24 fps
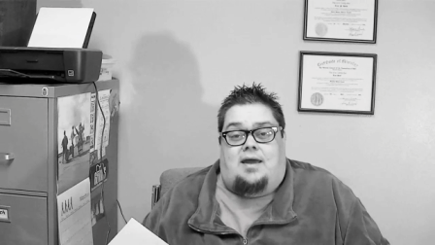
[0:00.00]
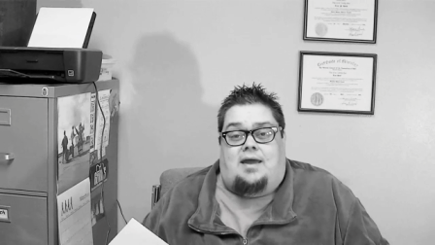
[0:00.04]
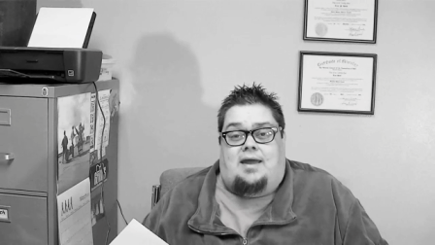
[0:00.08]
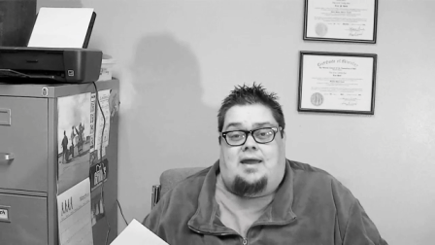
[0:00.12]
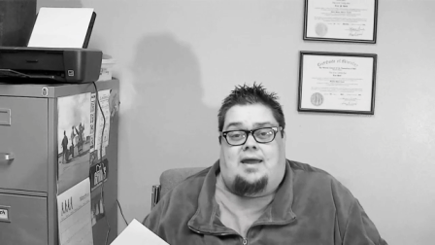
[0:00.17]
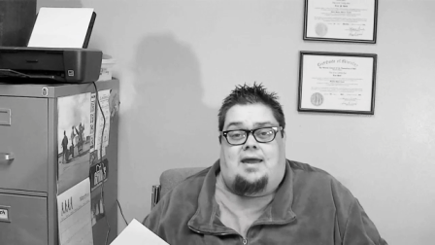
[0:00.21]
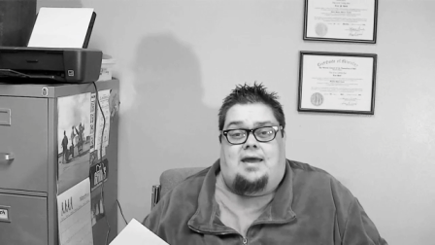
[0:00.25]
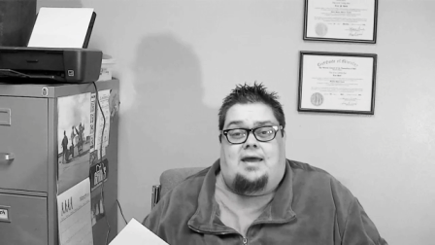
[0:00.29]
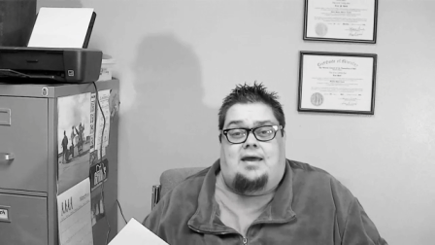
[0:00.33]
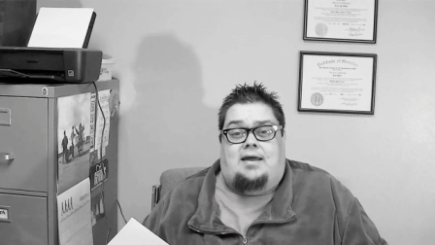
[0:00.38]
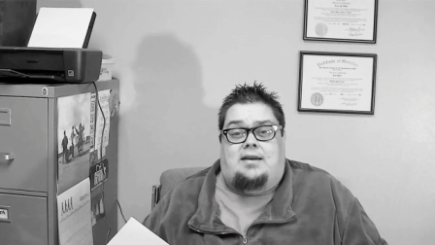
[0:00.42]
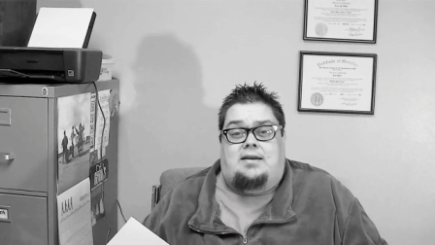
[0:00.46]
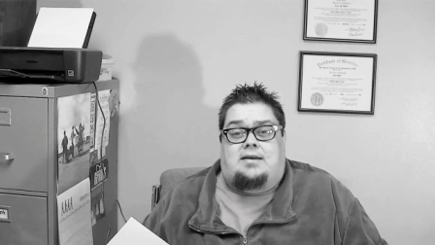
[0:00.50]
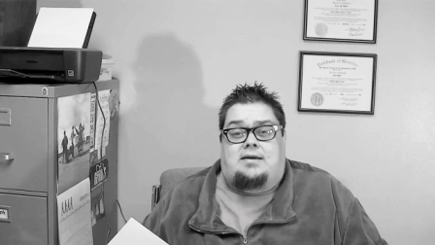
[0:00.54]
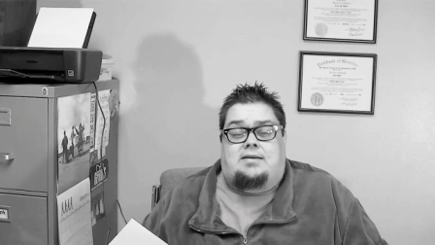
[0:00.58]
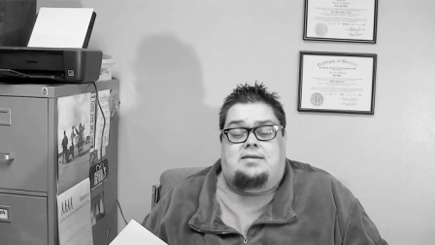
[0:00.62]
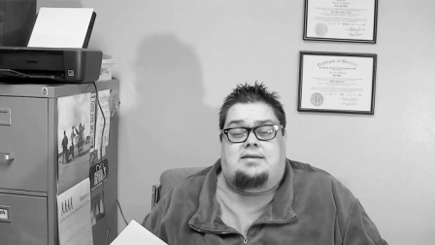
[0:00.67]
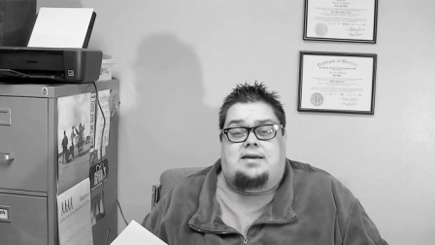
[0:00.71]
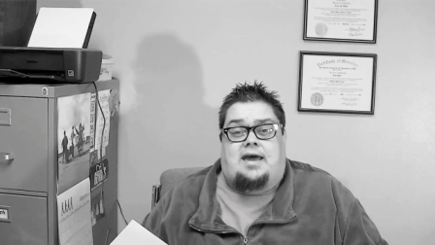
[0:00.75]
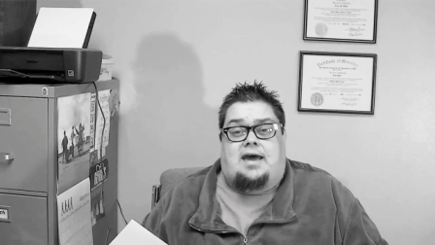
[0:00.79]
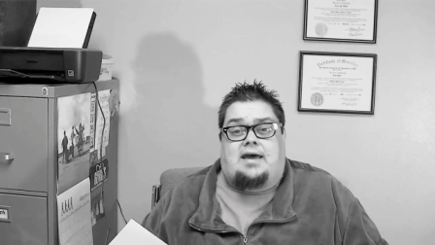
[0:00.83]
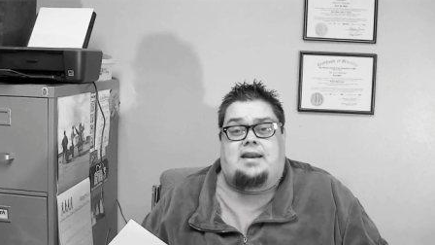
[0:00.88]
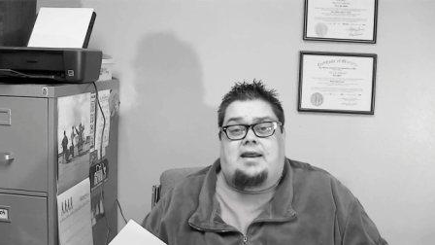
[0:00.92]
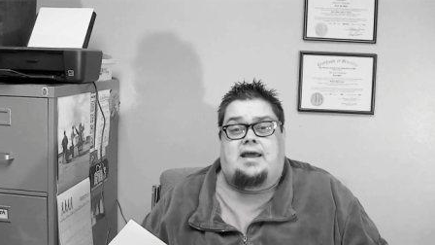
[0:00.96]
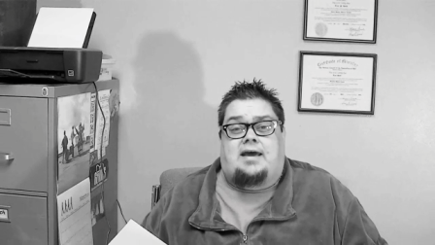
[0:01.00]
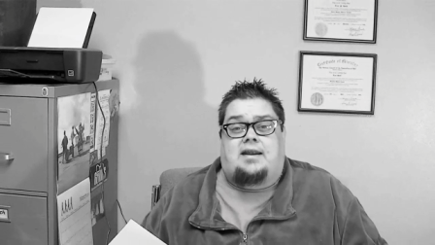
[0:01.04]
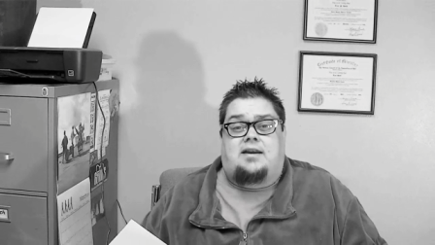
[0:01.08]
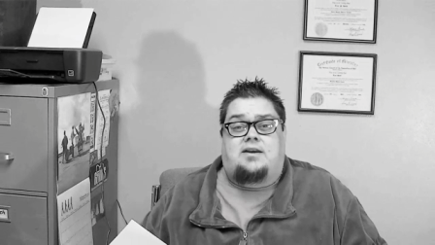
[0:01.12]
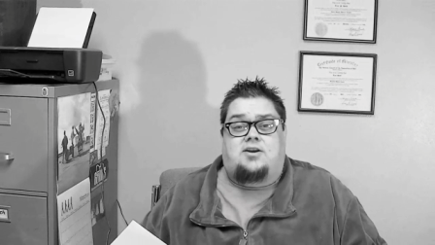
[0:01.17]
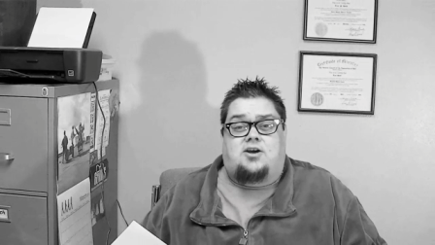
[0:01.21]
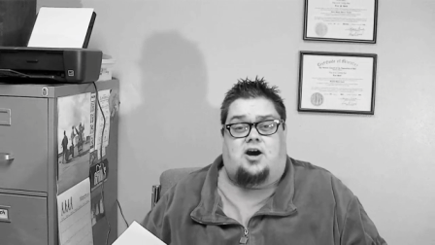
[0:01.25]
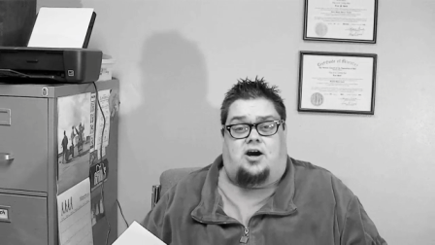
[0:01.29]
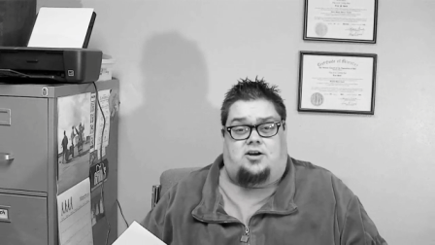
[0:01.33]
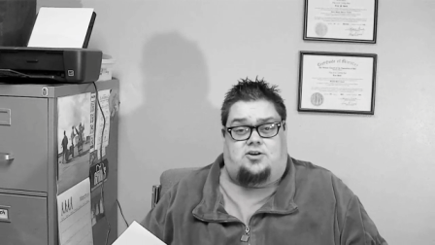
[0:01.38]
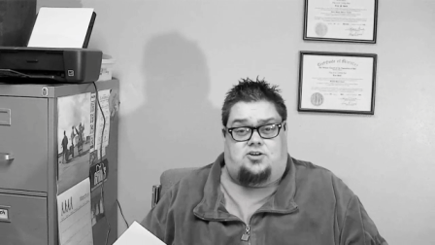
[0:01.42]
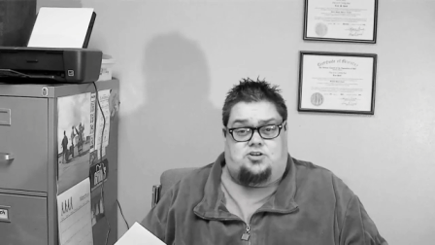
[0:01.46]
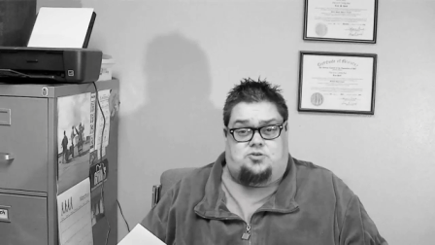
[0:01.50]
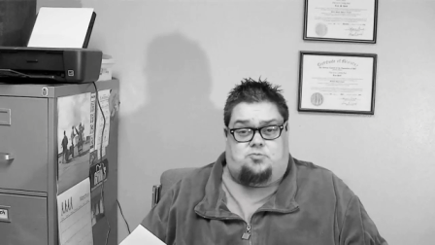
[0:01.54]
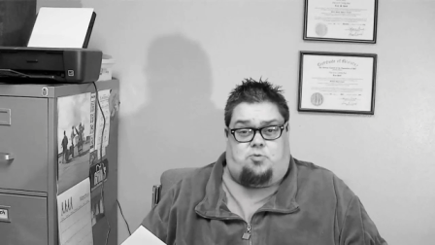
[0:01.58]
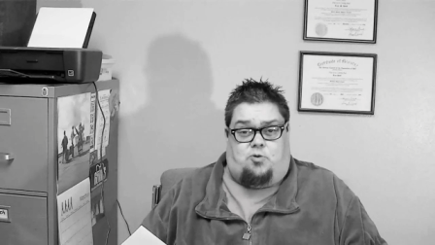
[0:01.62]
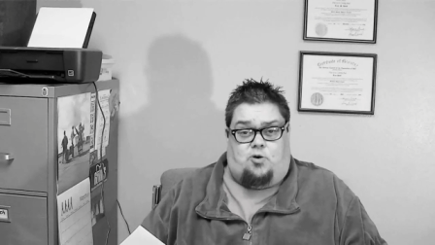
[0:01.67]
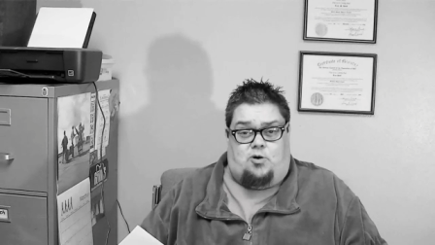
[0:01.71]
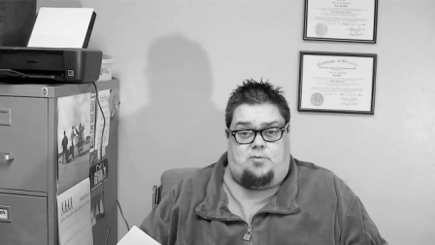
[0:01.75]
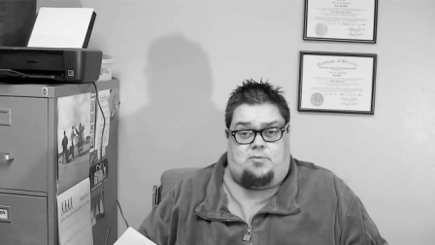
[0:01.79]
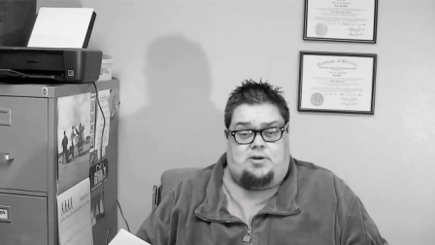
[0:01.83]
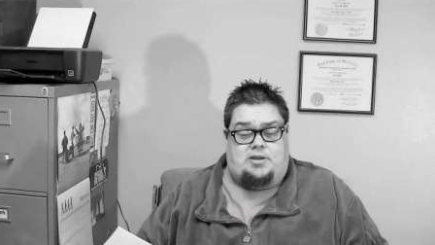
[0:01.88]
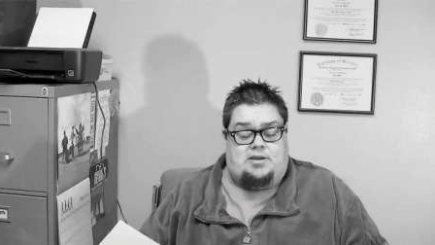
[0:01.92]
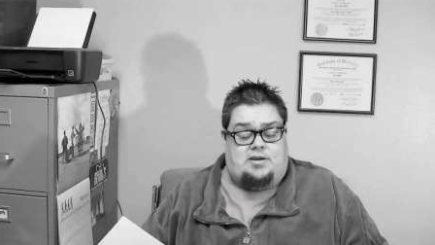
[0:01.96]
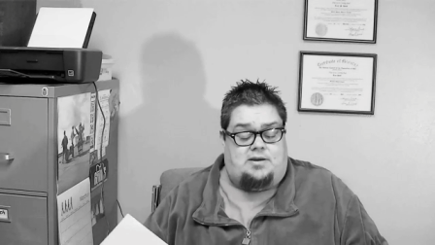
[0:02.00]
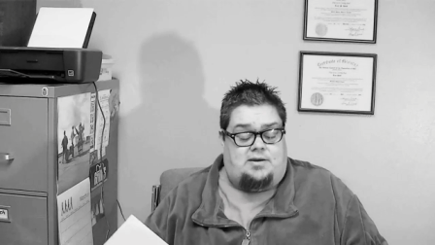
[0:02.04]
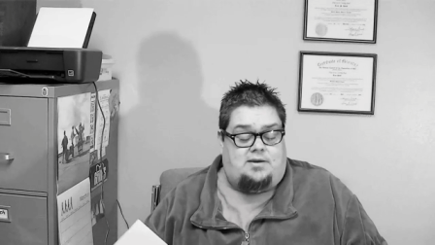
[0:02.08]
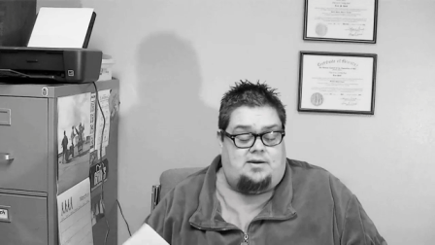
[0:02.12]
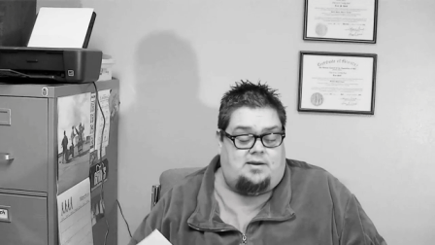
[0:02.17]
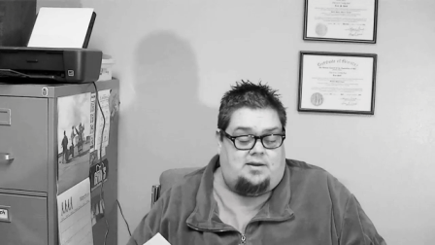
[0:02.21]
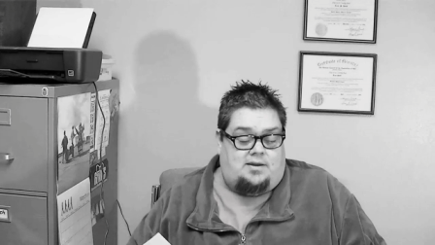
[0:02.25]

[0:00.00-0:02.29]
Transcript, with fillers: and Dad had a doctor's appointment,